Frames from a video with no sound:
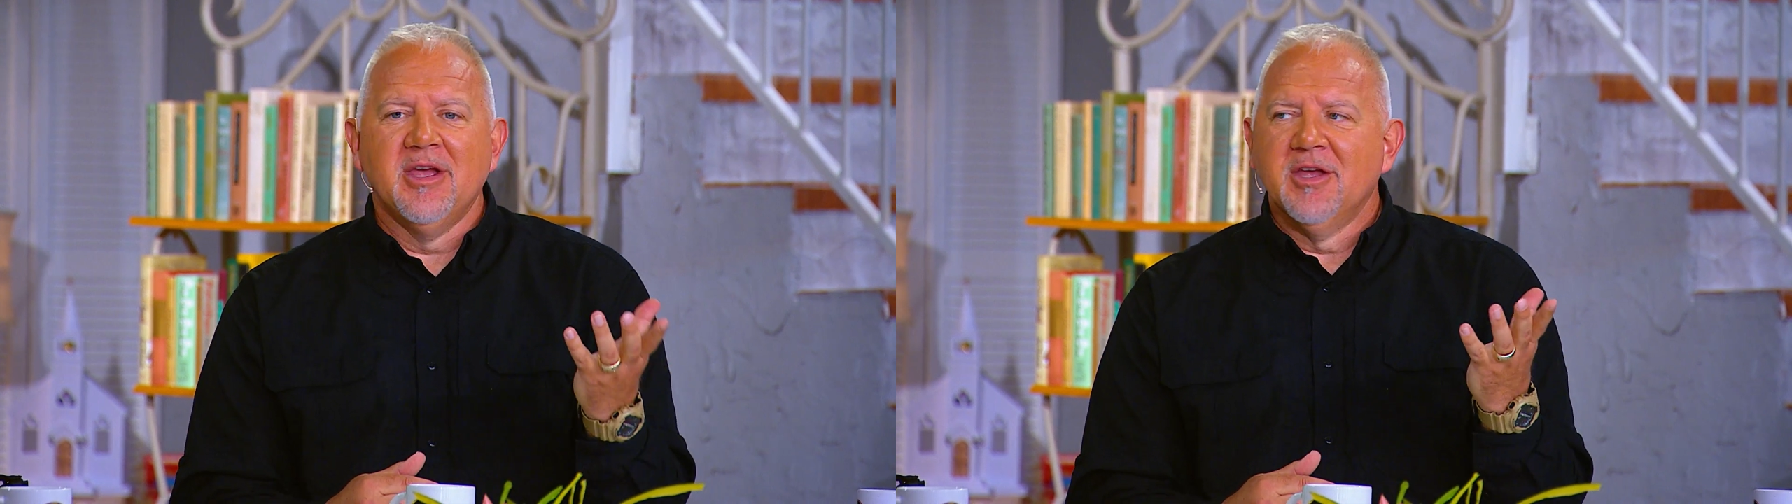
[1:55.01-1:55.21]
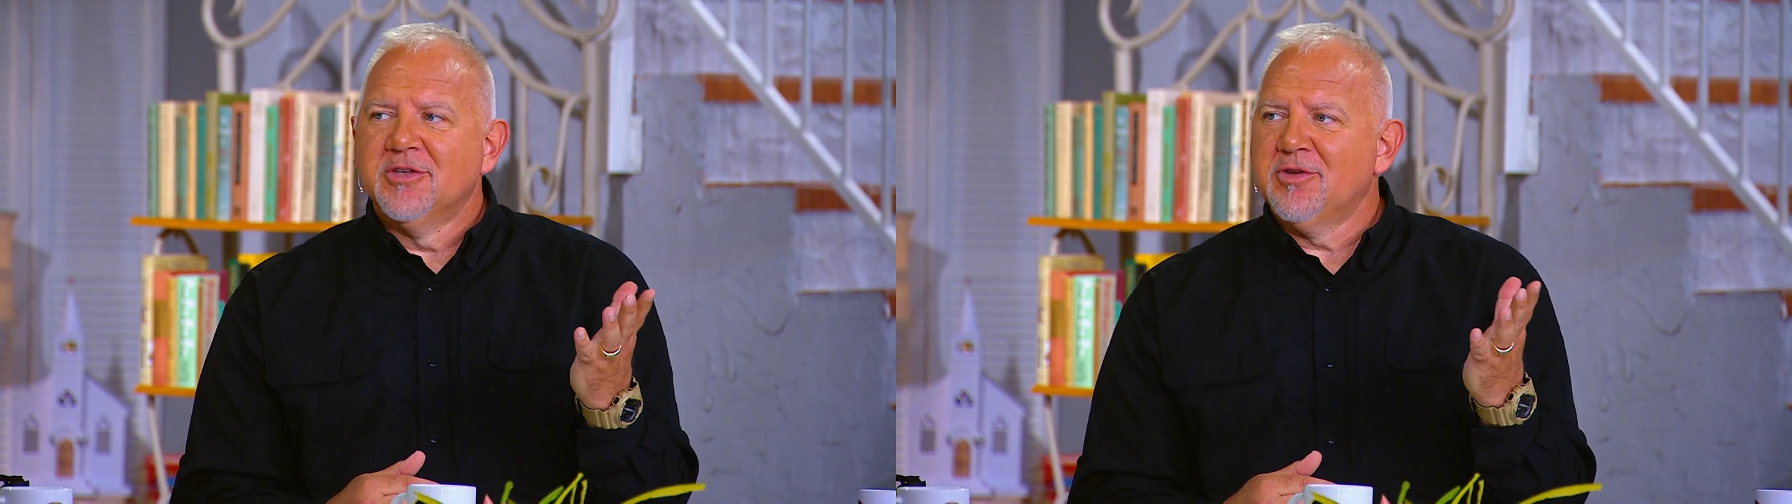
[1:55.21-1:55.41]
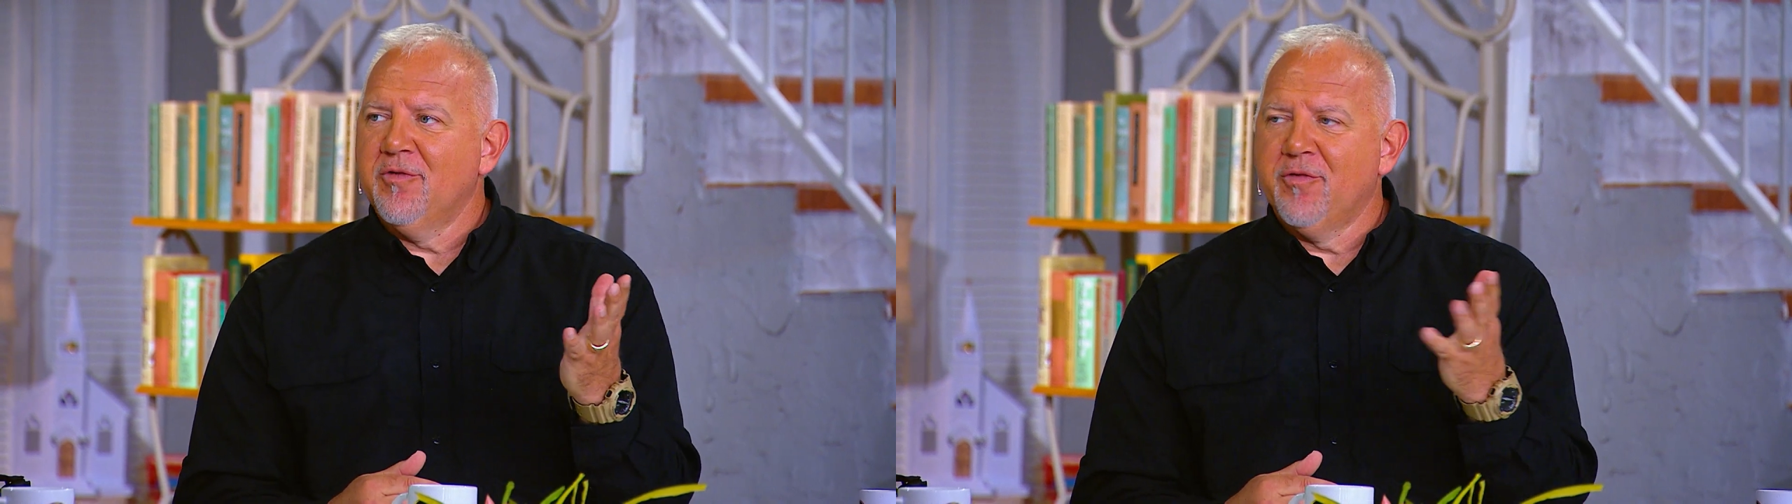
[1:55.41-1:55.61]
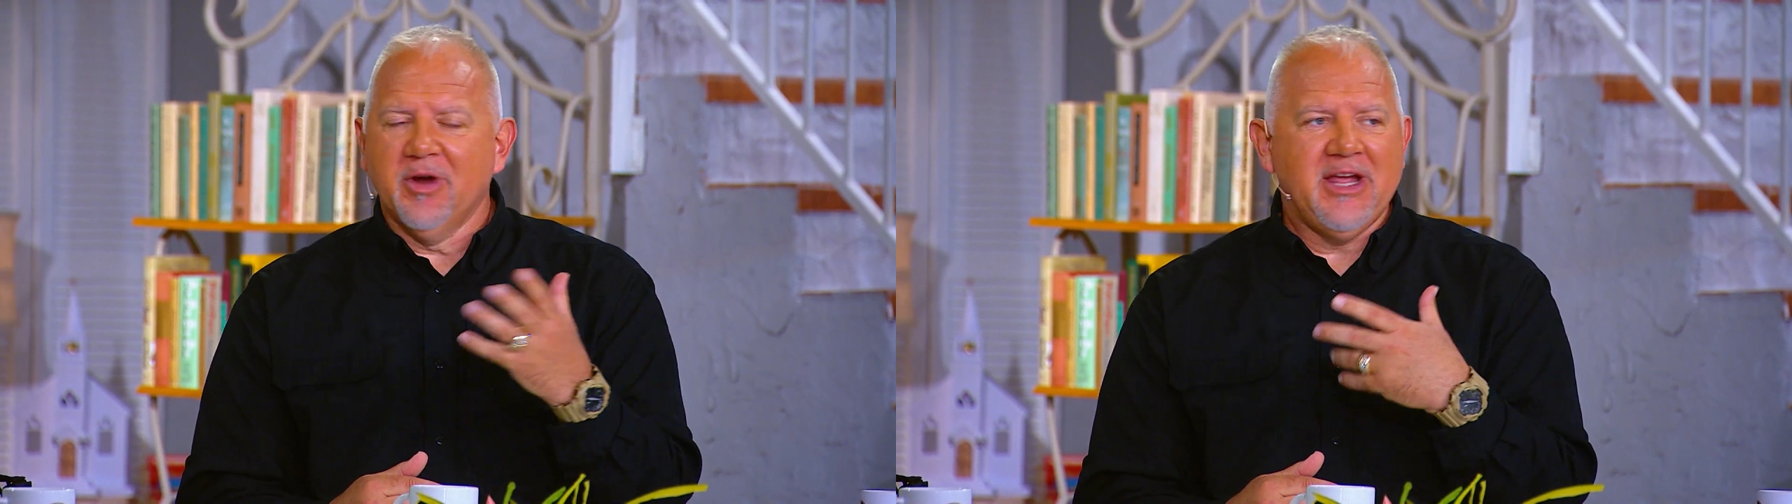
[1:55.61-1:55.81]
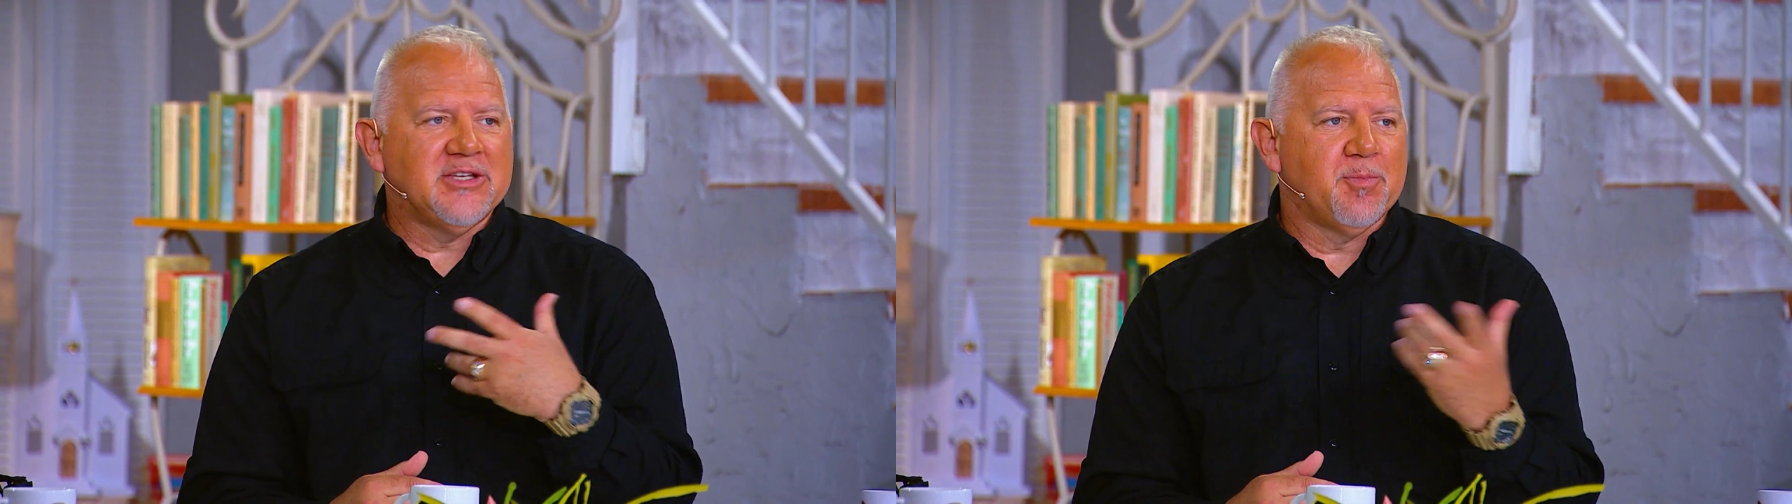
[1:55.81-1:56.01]
so for
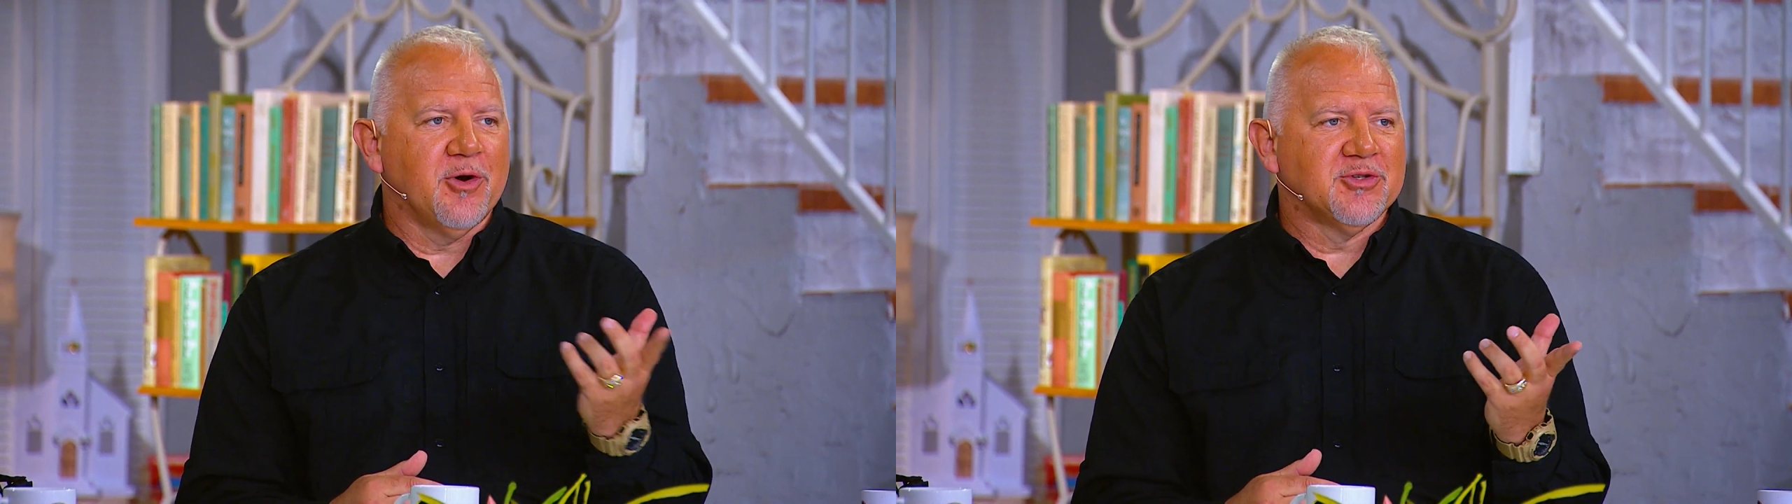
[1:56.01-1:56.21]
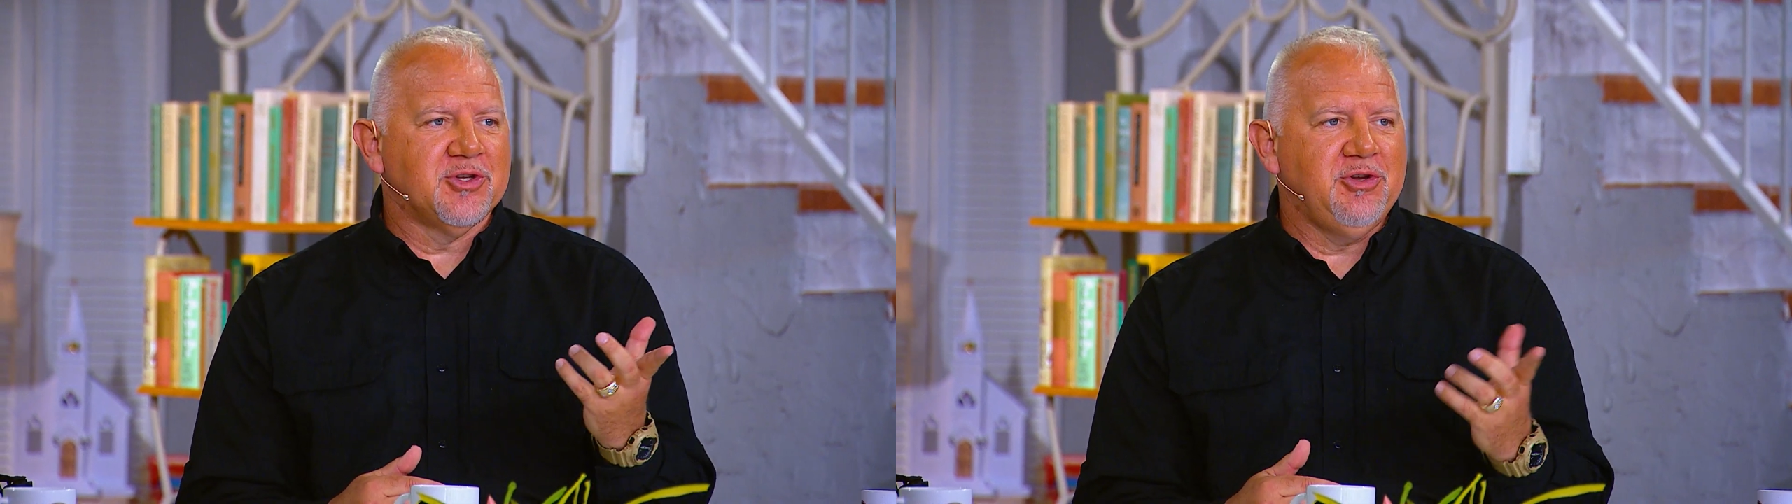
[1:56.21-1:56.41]
each person,